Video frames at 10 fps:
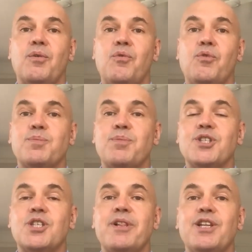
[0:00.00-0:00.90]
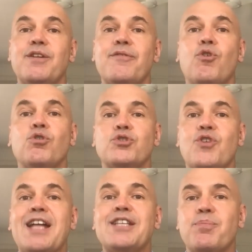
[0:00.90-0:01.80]
responsibility for
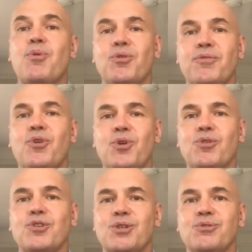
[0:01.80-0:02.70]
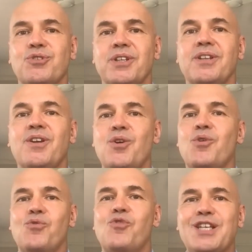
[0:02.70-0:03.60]
transport for your children
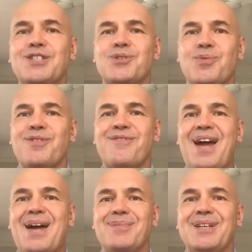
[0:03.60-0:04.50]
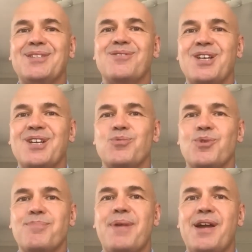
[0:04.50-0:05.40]
rests with families, rests
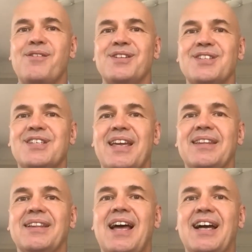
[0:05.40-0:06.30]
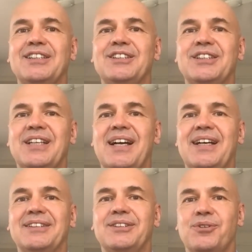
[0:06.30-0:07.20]
with parents in large
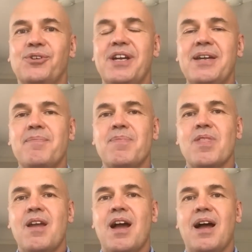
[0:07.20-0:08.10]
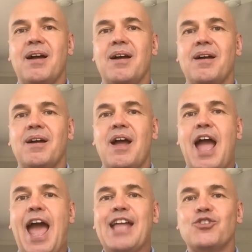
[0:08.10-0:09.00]
degree.
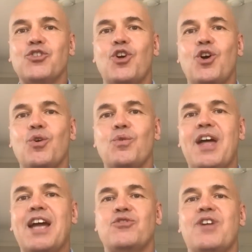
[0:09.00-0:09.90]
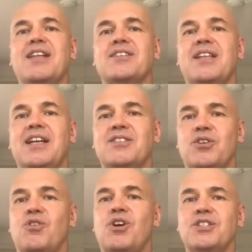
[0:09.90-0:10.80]
And so that translates
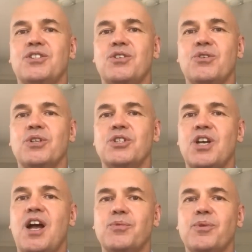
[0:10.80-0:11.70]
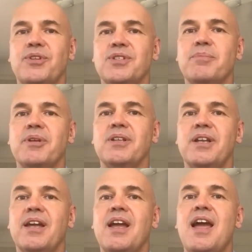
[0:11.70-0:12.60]
across to a child with
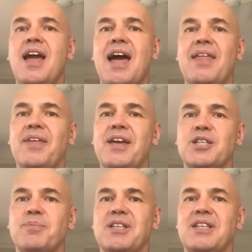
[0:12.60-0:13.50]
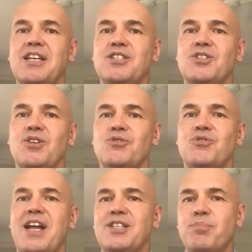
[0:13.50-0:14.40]
disability and the expectations on
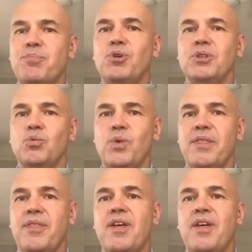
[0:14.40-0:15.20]
transport with